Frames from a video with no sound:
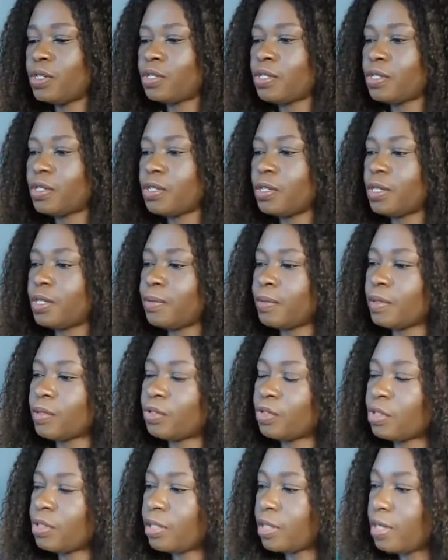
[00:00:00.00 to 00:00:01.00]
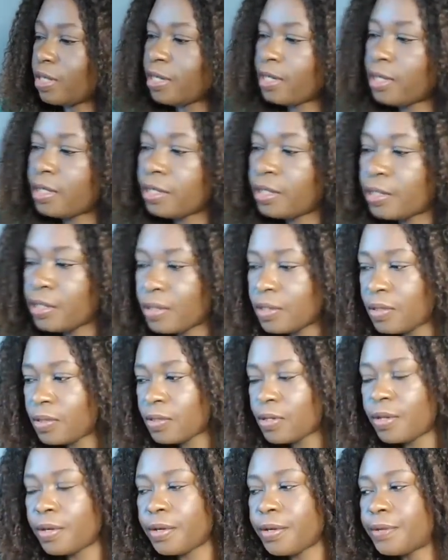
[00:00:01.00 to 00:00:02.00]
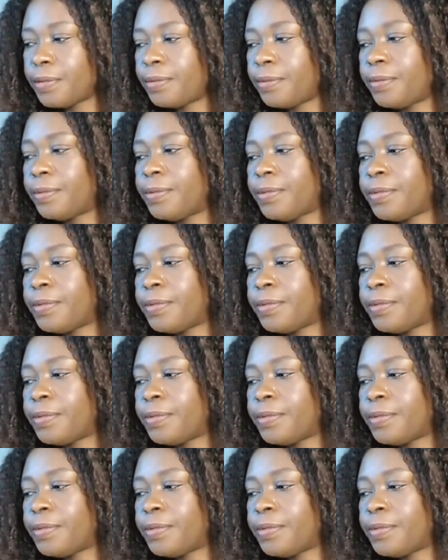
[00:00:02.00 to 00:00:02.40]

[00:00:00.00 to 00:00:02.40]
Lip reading: is. Actually, it's this card.